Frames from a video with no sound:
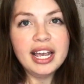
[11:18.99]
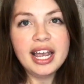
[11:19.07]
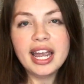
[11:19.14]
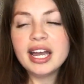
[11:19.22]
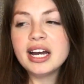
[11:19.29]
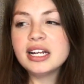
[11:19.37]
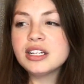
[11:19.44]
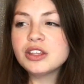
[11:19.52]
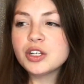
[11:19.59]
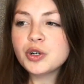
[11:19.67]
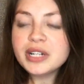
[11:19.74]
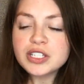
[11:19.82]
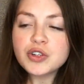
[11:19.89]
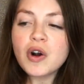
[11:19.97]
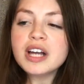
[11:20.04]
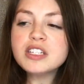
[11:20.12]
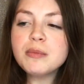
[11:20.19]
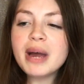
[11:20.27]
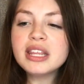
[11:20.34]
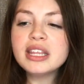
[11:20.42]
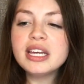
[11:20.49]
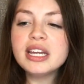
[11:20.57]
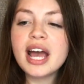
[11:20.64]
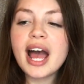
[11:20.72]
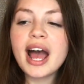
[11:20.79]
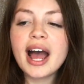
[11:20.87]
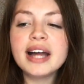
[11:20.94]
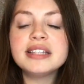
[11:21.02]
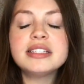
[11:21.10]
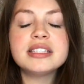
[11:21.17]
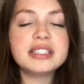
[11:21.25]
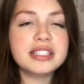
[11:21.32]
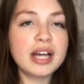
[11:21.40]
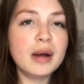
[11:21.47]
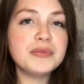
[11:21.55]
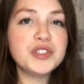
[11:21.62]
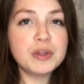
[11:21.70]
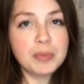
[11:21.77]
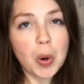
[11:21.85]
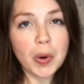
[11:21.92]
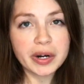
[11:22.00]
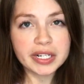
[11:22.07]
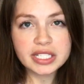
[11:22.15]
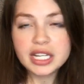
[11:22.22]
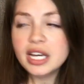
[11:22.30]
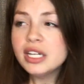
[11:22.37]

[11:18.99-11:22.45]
And the crisscross method adds some support.